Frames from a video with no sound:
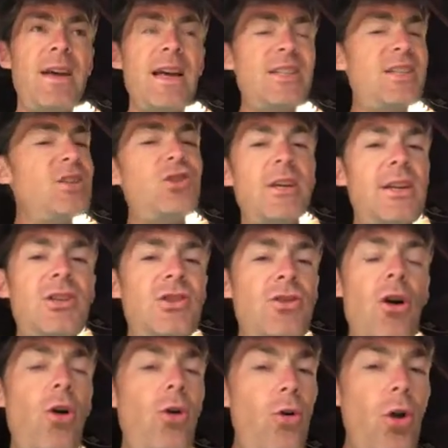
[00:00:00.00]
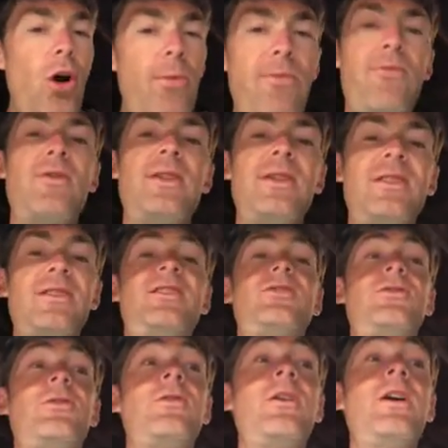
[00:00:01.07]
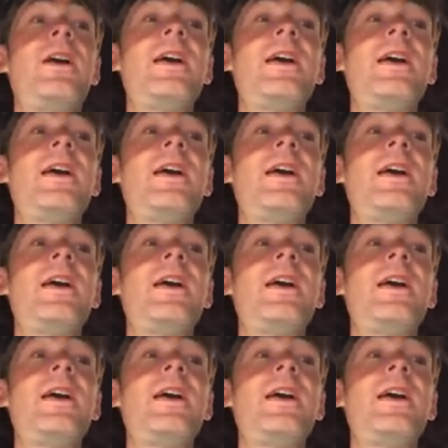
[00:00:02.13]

essentially a snow globe for his sister.